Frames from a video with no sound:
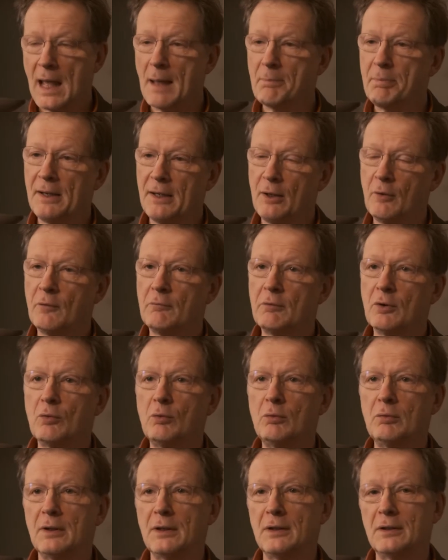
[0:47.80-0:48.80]
Happily, on the
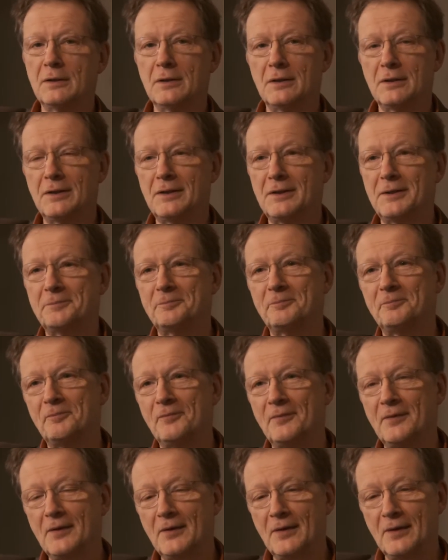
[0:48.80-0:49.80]
recording,
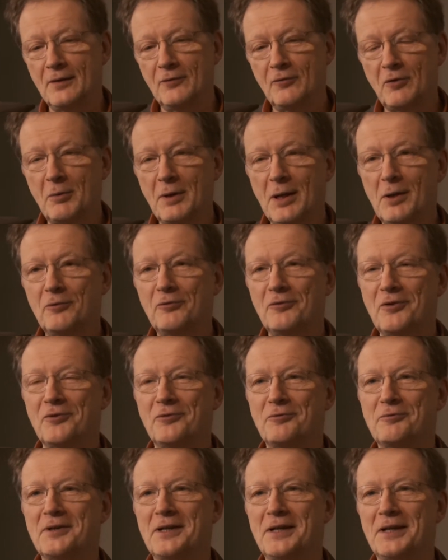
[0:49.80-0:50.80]
Tony
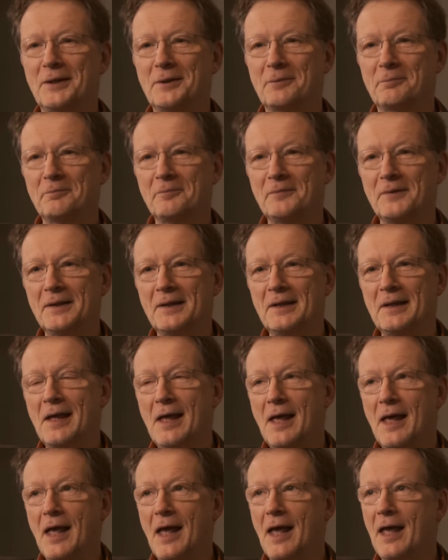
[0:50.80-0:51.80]
Halstead's reading them,
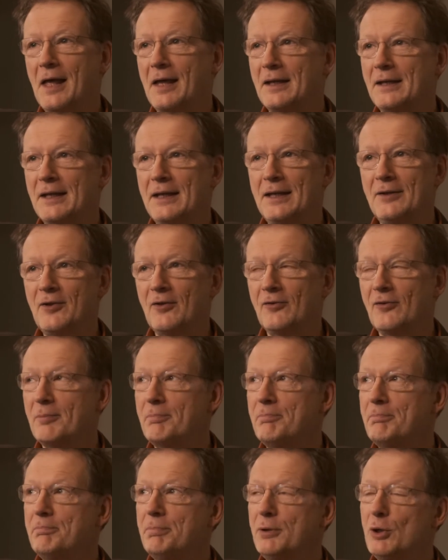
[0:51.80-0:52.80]
and he does a
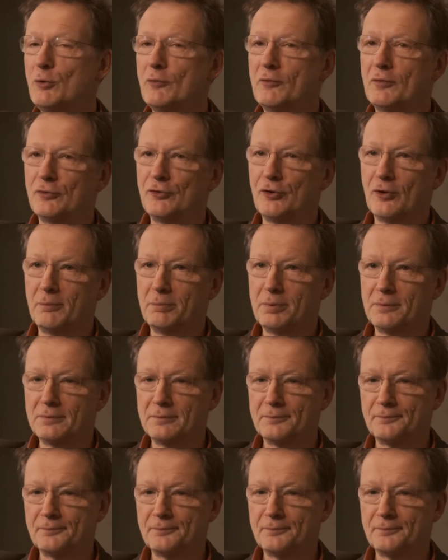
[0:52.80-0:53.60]
beautiful job.